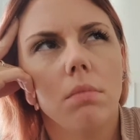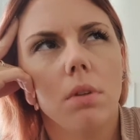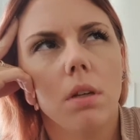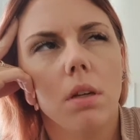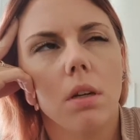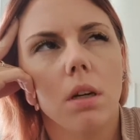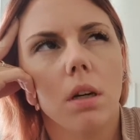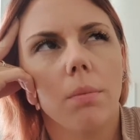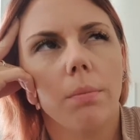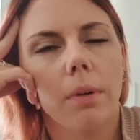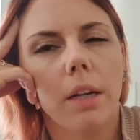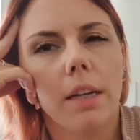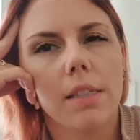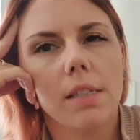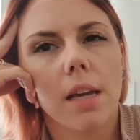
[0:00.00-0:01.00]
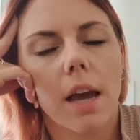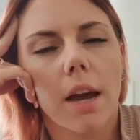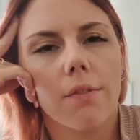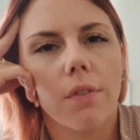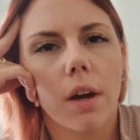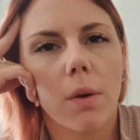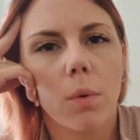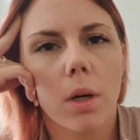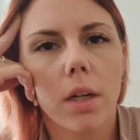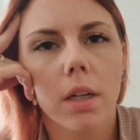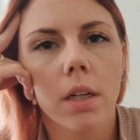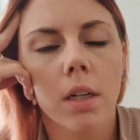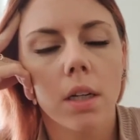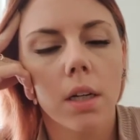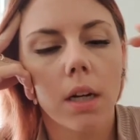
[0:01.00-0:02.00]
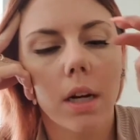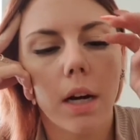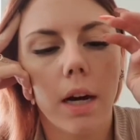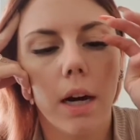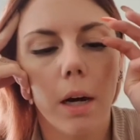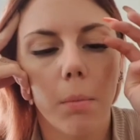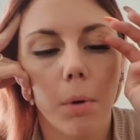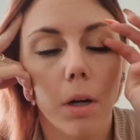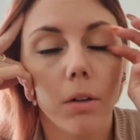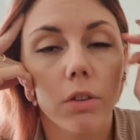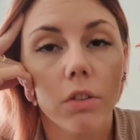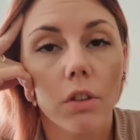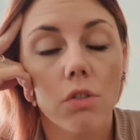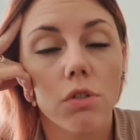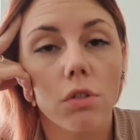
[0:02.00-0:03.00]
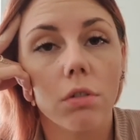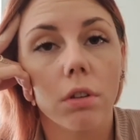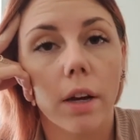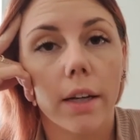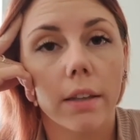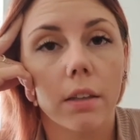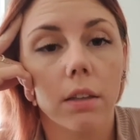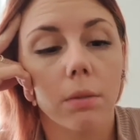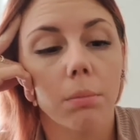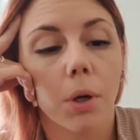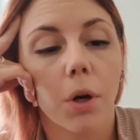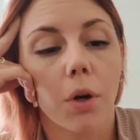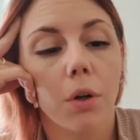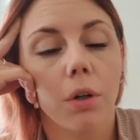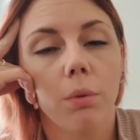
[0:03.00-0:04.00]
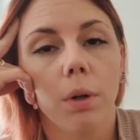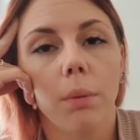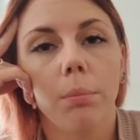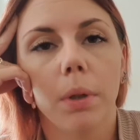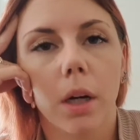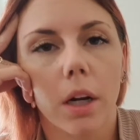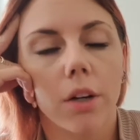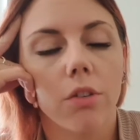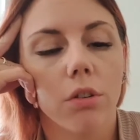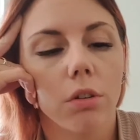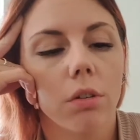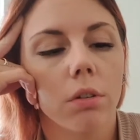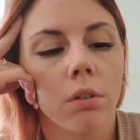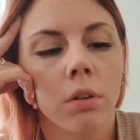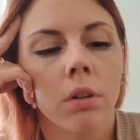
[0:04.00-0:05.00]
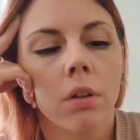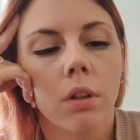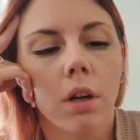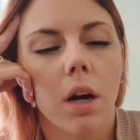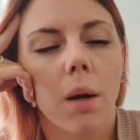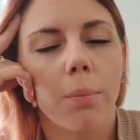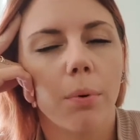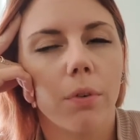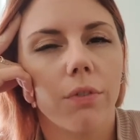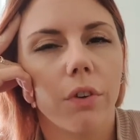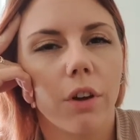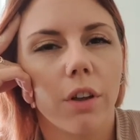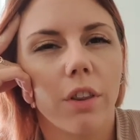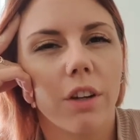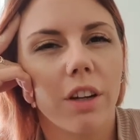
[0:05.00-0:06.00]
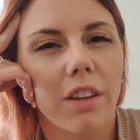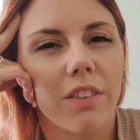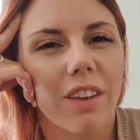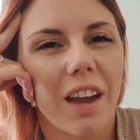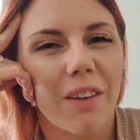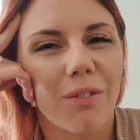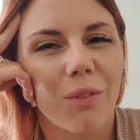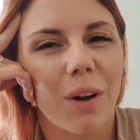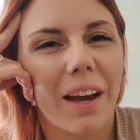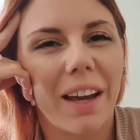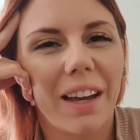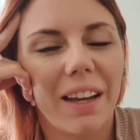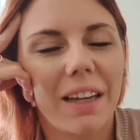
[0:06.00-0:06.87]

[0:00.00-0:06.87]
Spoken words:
Nescafe one. I also do like the Makona one, but I prefer the Nescafe one.